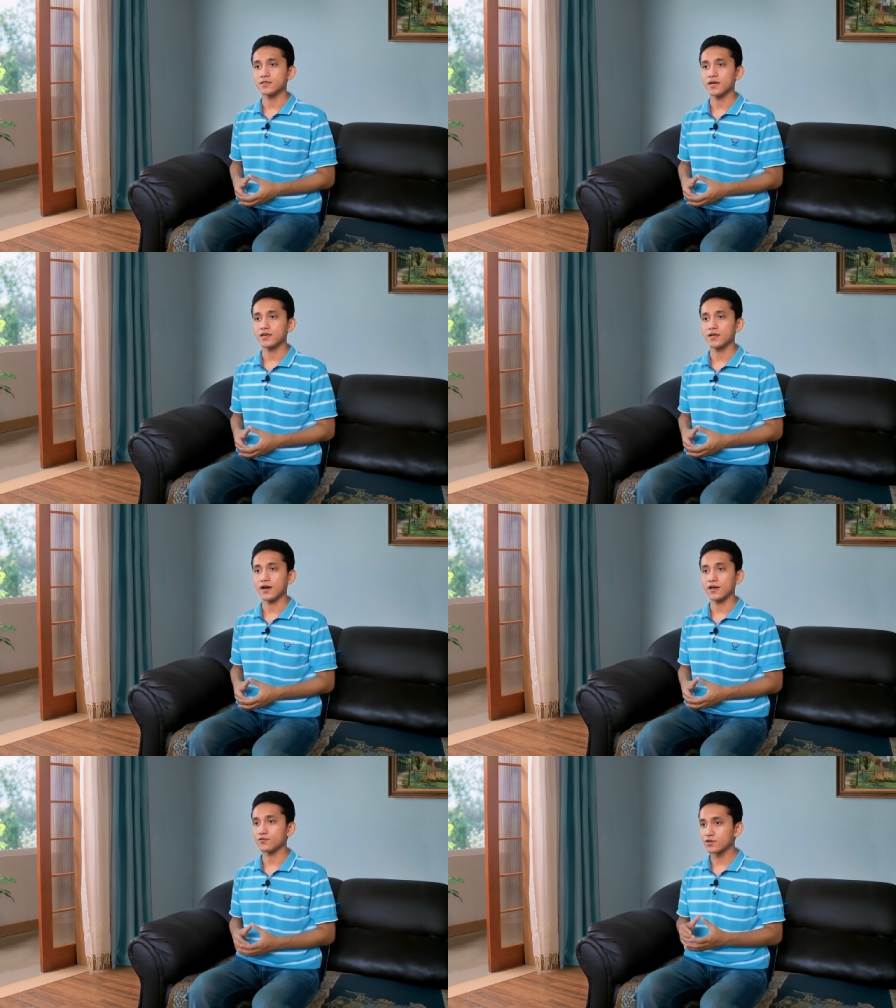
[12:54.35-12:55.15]
that
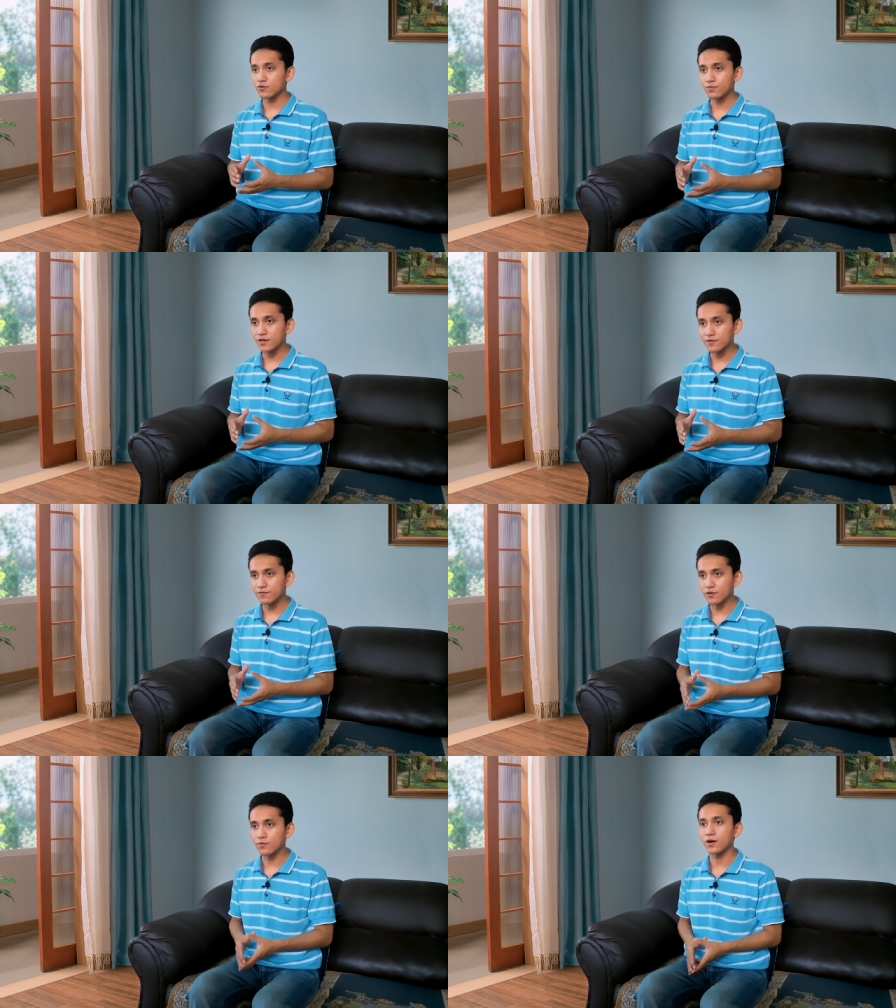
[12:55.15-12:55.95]
I recuperate
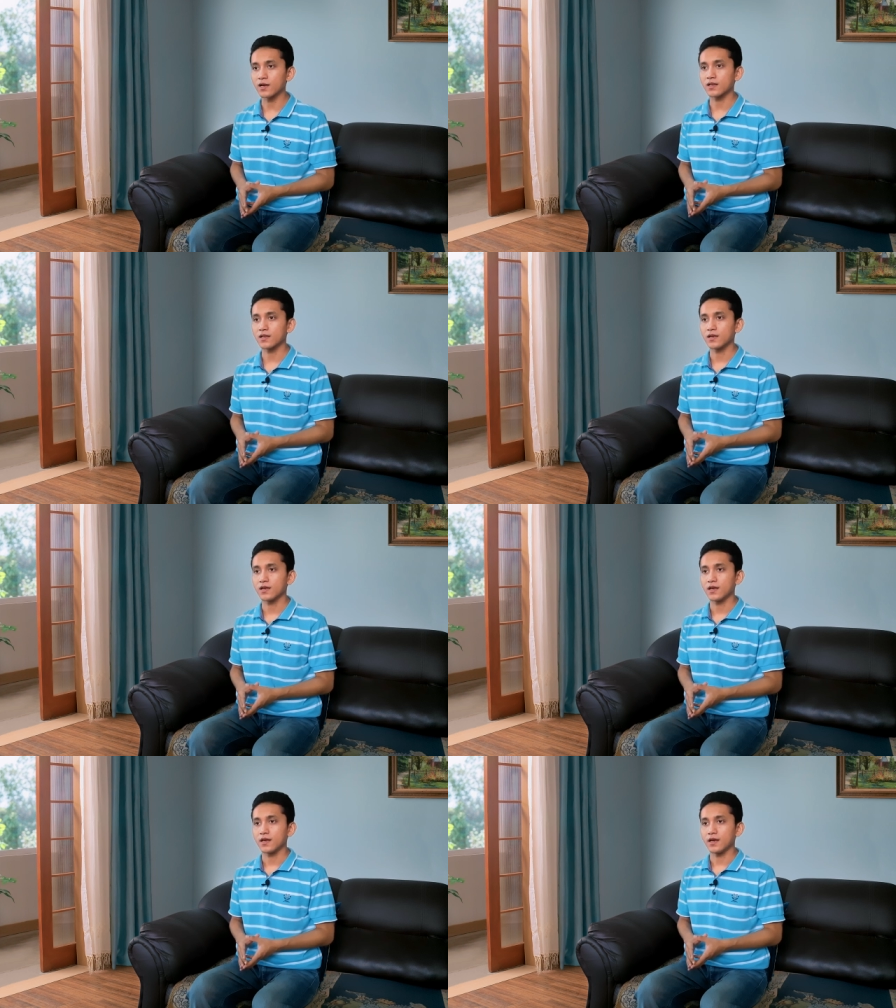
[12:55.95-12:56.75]
for a while
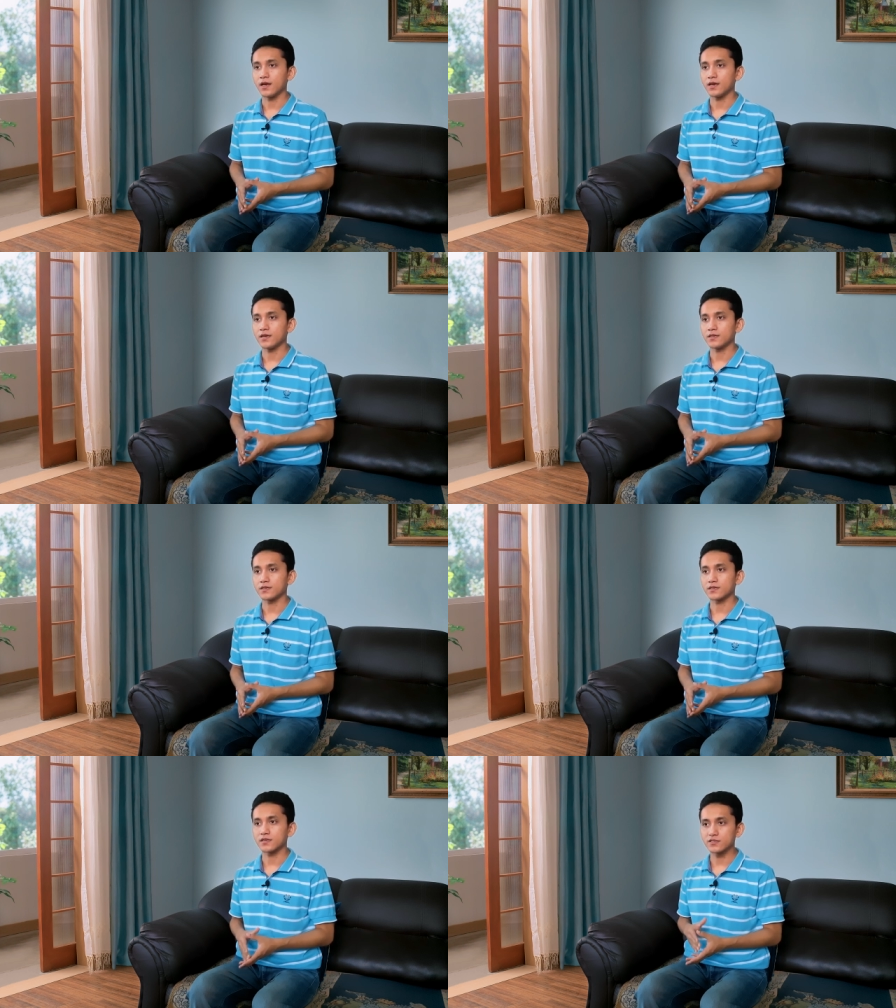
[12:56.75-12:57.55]

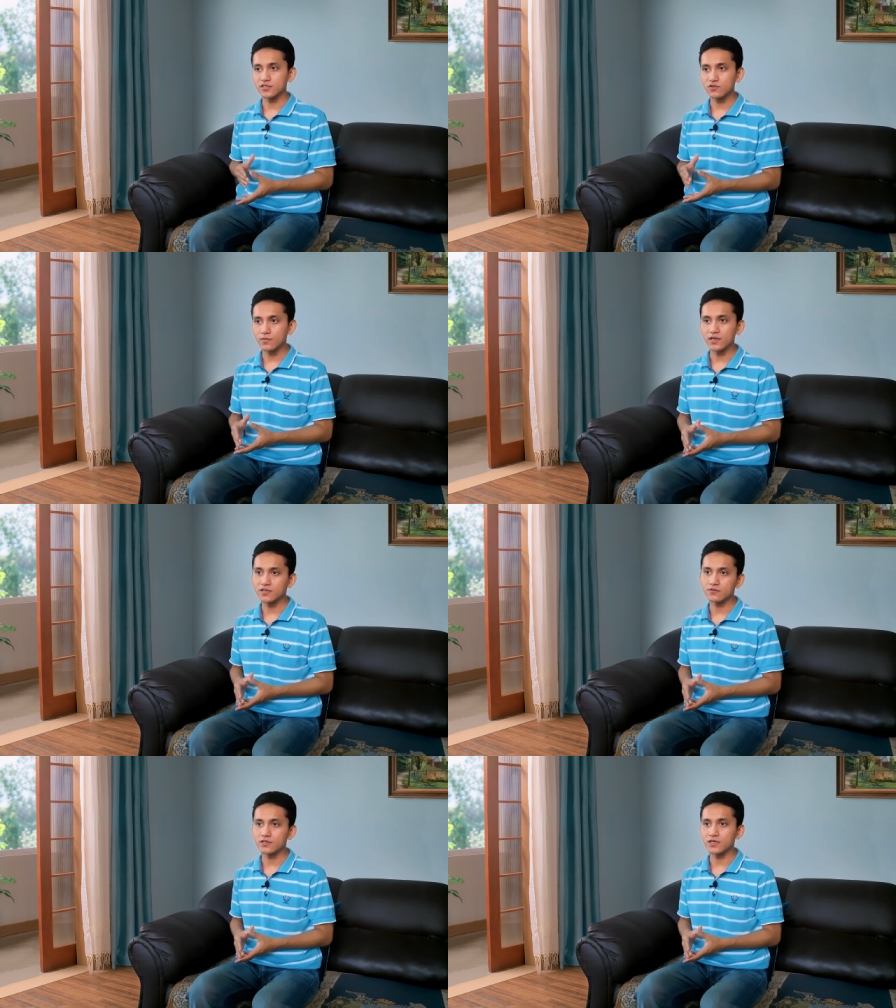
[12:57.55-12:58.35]
and continue my
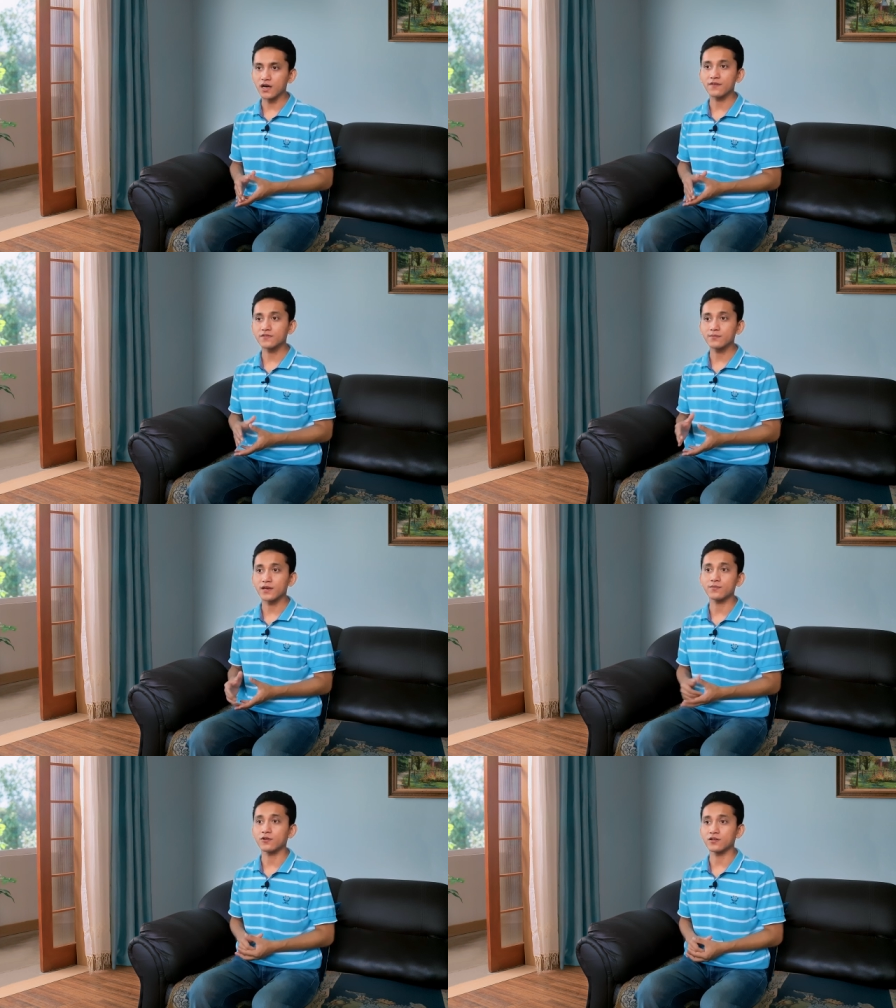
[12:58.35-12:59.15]
duty after
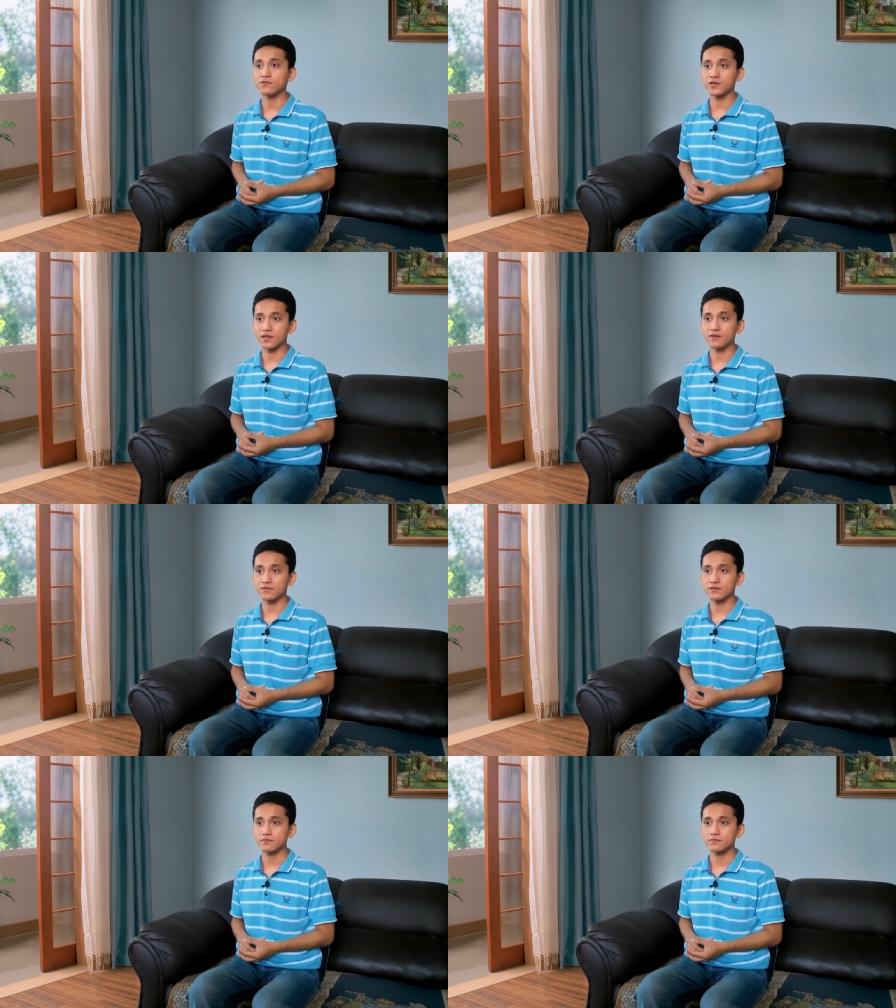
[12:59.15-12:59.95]
my body
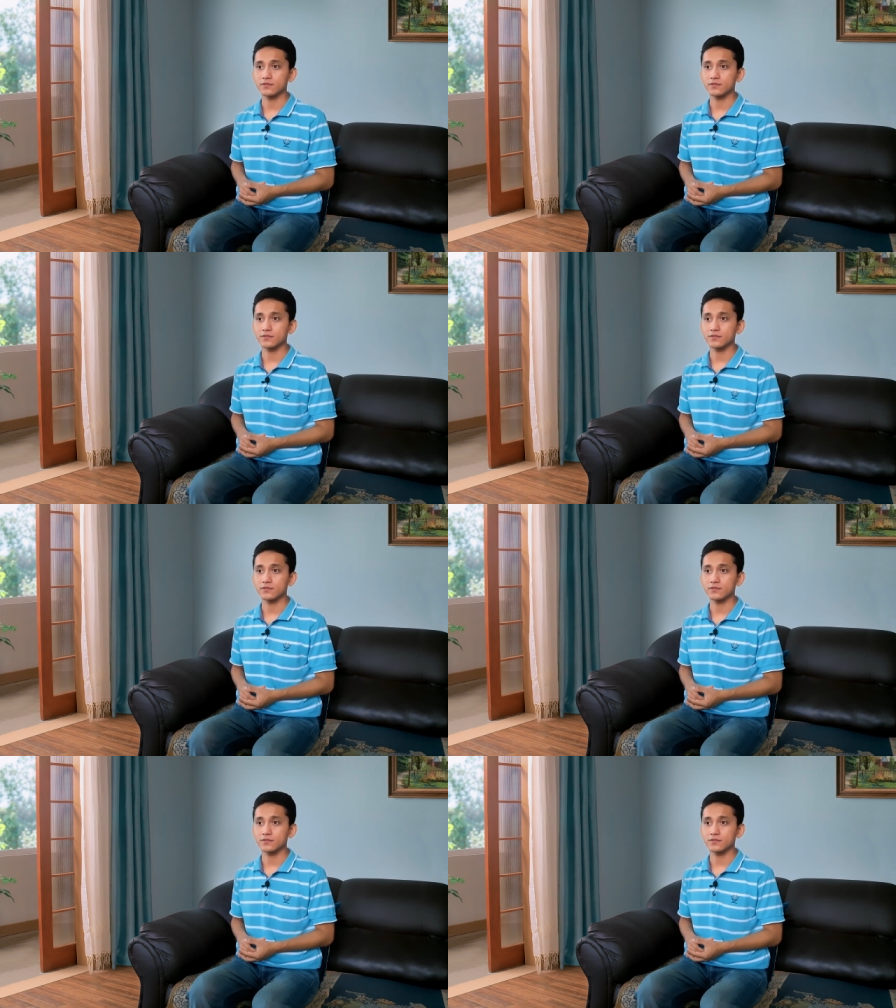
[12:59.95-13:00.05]
recovered.